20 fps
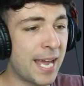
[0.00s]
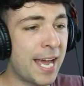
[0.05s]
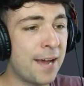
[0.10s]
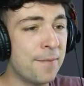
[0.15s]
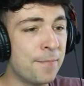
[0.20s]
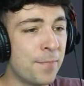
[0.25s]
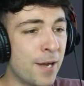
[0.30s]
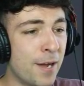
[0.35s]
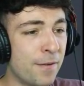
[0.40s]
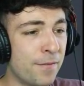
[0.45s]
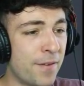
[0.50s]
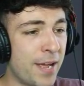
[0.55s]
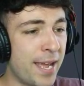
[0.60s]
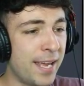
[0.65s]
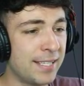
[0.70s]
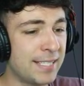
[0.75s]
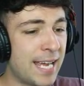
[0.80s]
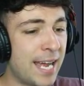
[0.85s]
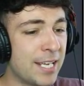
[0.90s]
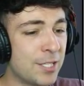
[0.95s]
and
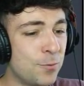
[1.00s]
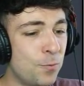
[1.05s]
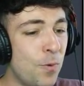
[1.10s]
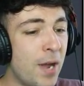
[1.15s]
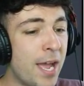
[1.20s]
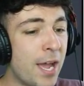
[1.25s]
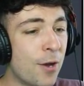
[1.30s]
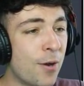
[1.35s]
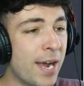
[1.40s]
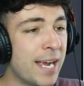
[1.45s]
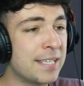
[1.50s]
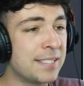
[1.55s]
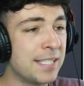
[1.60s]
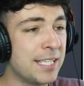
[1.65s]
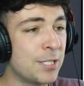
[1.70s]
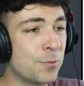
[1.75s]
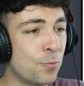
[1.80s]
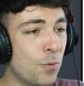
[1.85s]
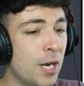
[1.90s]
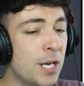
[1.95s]
perfect, as well as
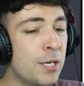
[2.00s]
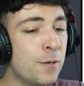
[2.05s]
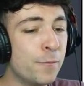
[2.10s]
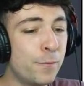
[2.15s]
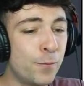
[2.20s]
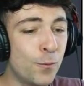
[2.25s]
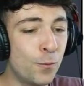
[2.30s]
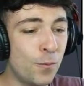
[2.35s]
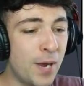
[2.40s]
these wonderful